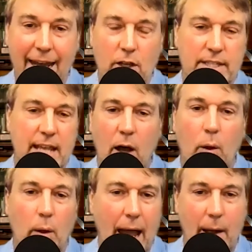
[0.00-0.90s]
and he could
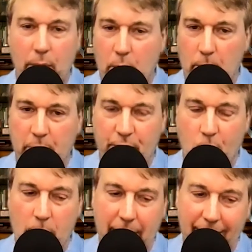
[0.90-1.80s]
tell how they were
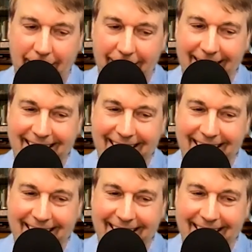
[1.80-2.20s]
performing.